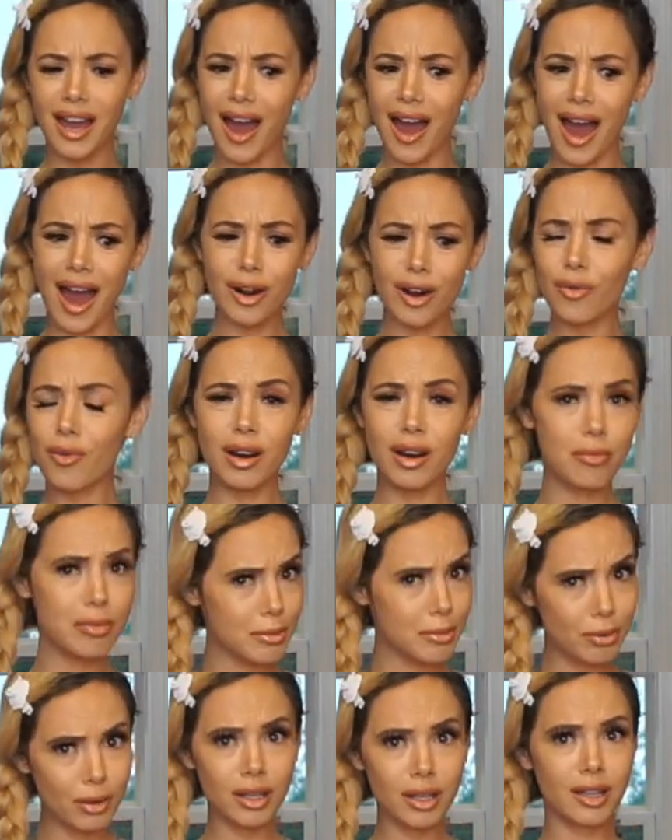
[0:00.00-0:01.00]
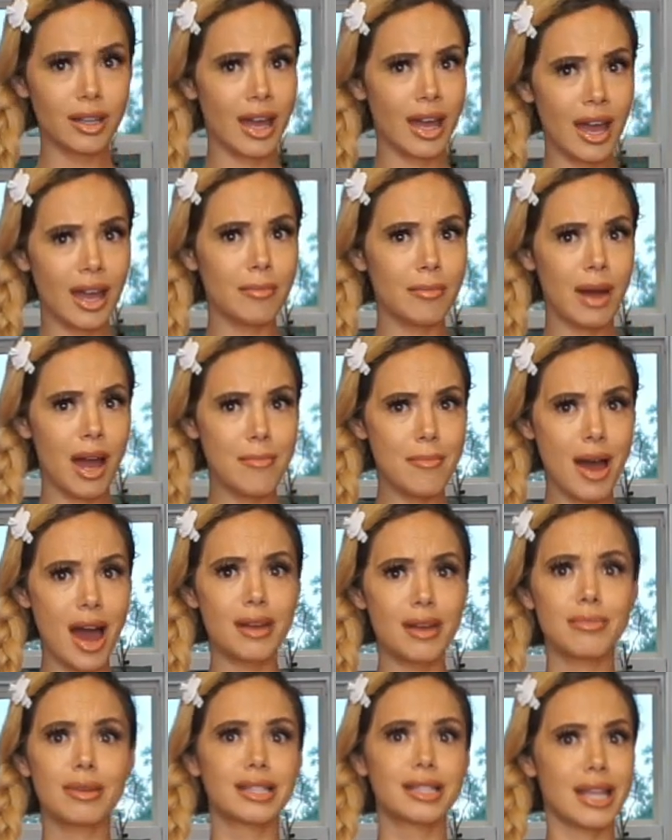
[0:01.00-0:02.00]
I don't want to be putting that in my
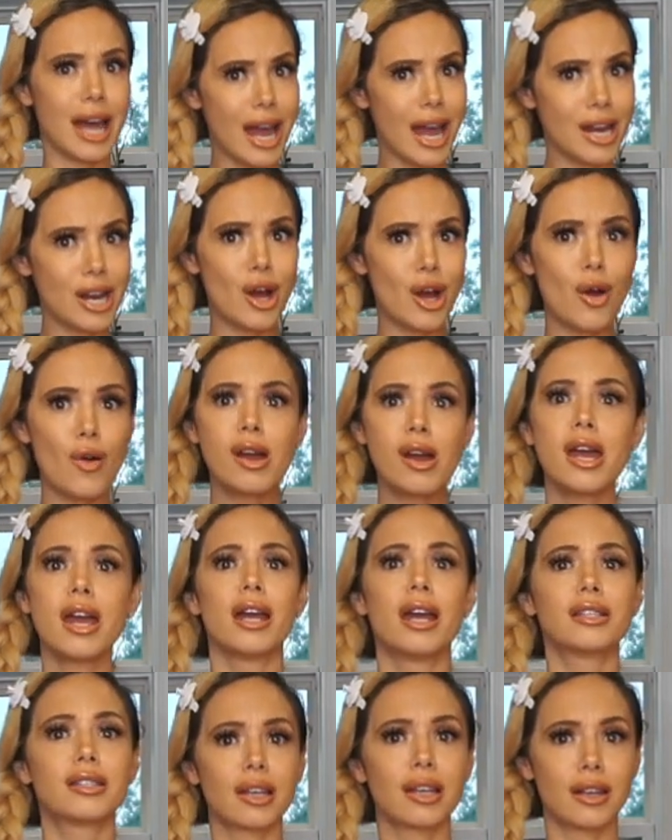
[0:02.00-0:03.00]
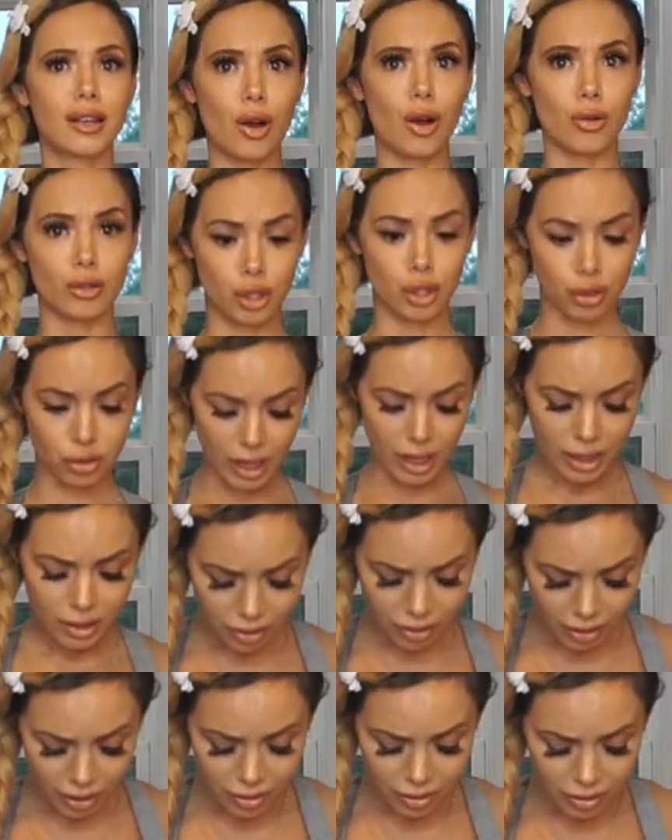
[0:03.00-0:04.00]
body because I know it's gonna go straight
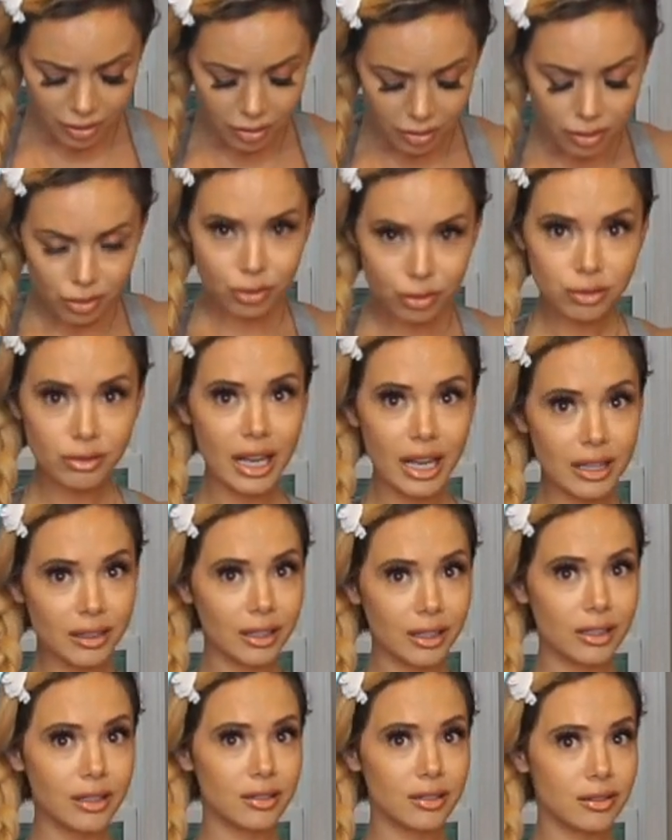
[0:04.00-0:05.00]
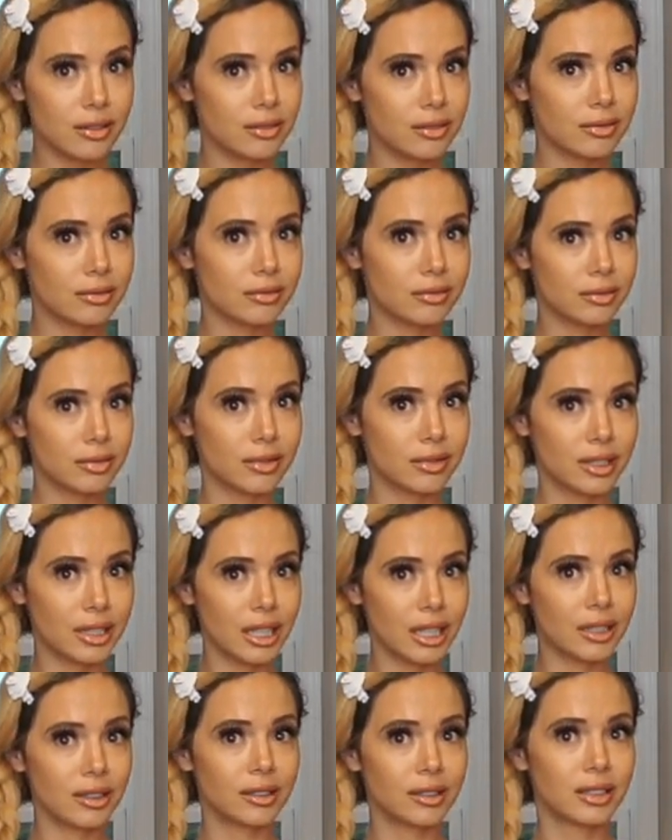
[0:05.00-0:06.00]
to these little chuletas, okay?